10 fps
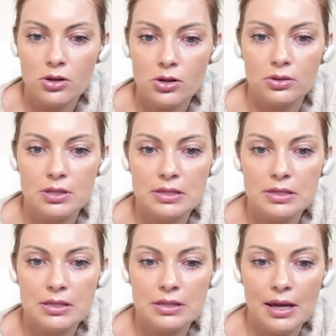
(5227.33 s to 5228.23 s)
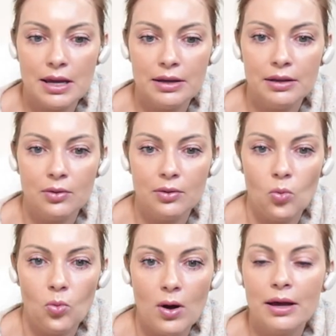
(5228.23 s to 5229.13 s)
So this is 10 in
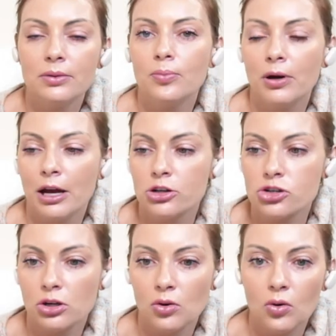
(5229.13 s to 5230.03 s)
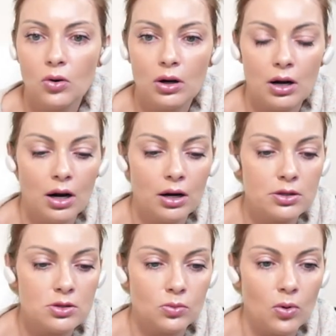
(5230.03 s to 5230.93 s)
1 pressure cooker,
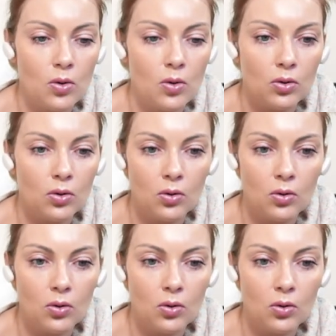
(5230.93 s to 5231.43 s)
slow